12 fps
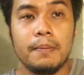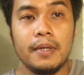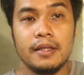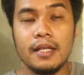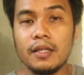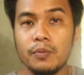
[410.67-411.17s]

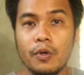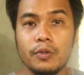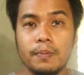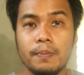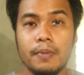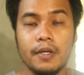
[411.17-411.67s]
but that
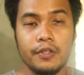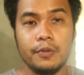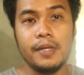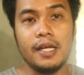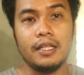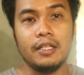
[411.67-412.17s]
won't
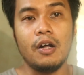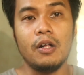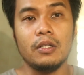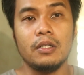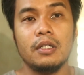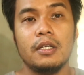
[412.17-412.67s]
bother me at
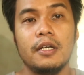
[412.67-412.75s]
all.